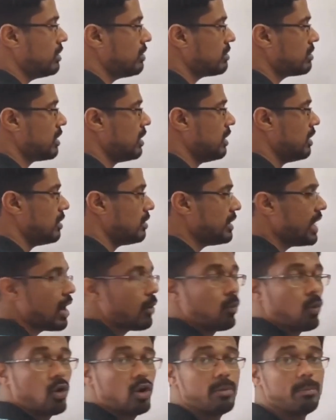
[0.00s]
this,
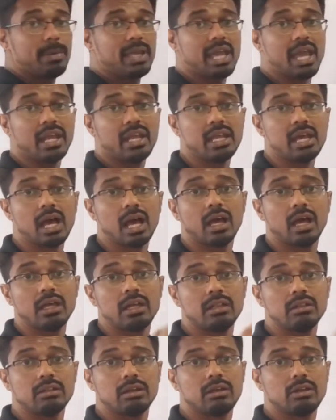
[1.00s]
there won't be any I
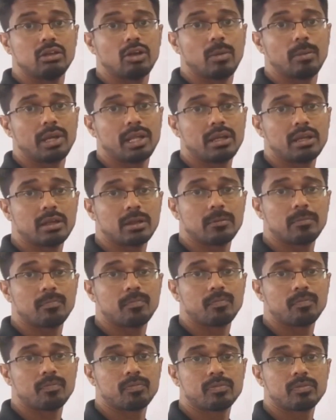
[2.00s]
in the denominator.
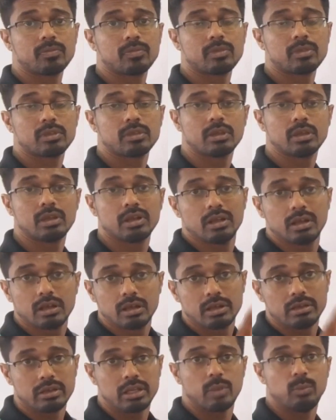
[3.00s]

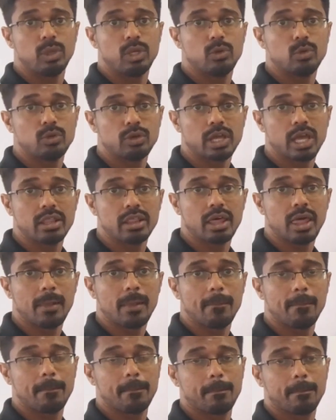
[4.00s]
Can we do together?
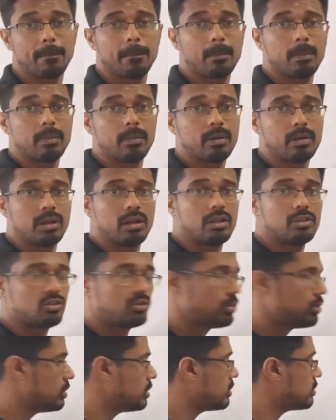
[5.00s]
Let's
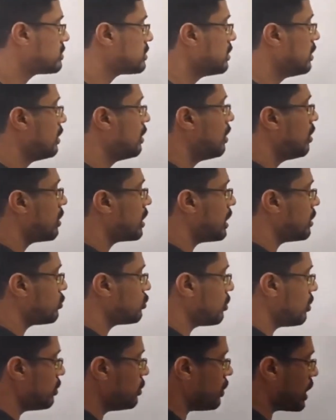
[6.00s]
do this. Okay,
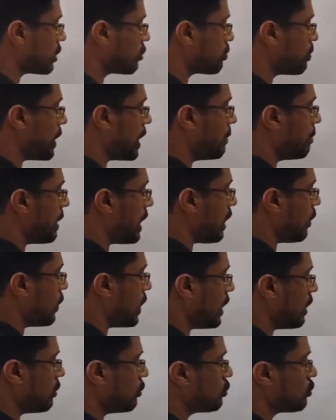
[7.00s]
so you expand
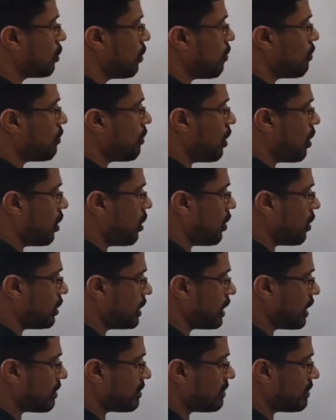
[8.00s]
bawah, so
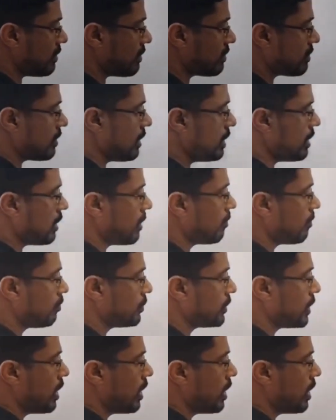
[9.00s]
4, you get 16